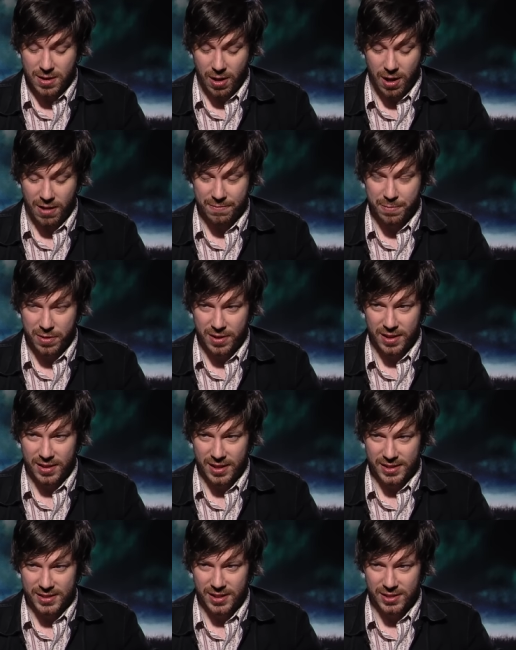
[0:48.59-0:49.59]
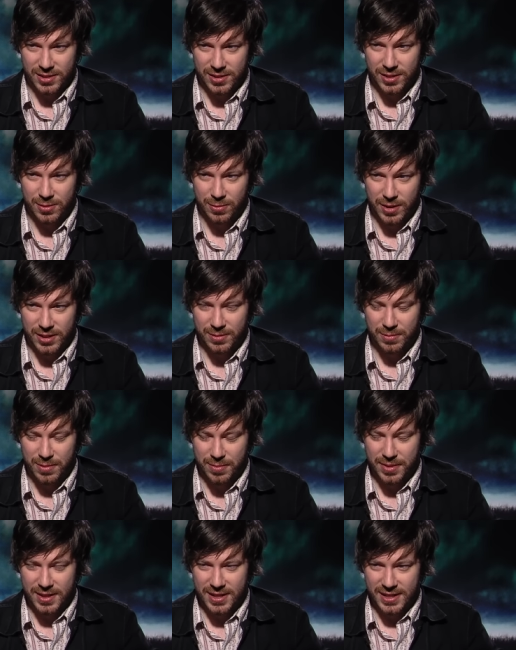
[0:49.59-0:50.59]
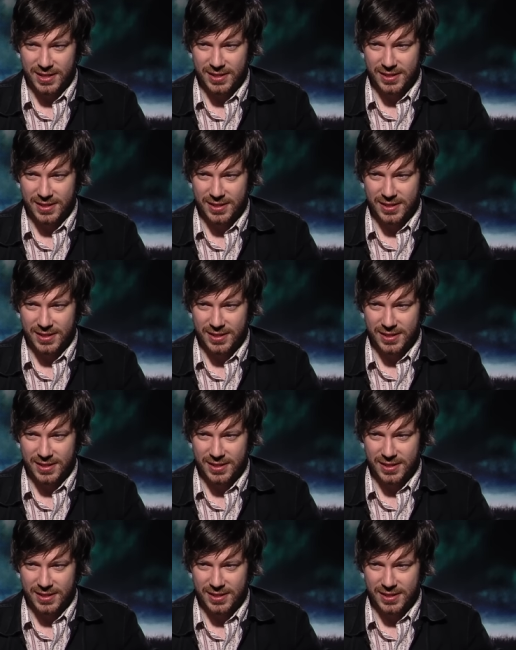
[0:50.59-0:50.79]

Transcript: off-putting that such a situation would be.